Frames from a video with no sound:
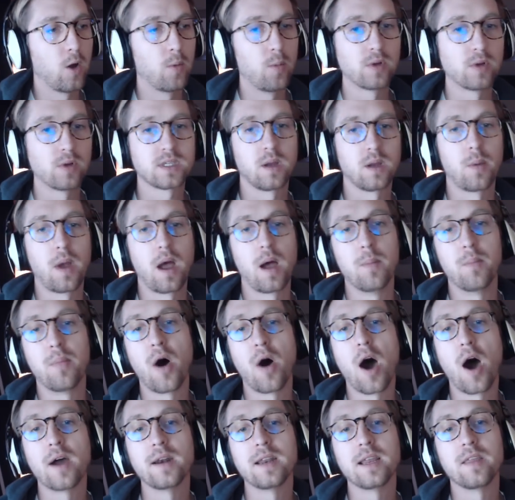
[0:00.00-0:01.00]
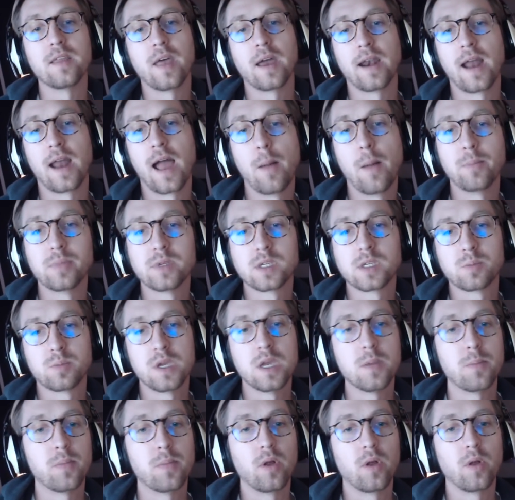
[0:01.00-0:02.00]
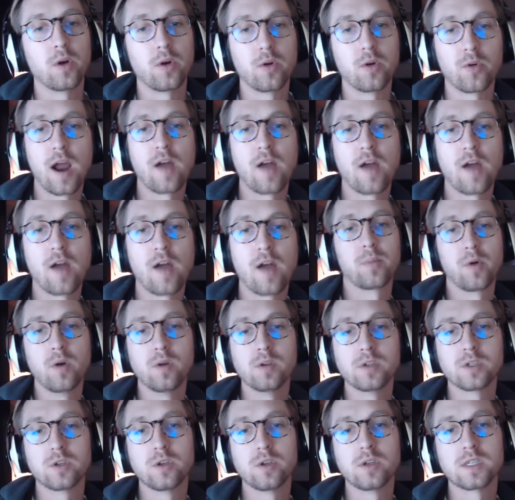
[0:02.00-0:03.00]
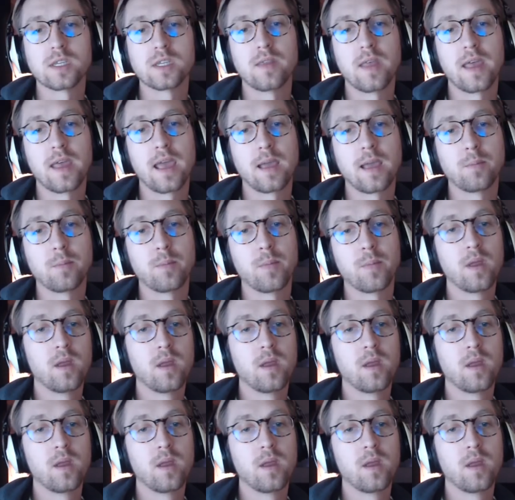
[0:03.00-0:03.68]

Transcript: almost a body that helps people craft proposals, and they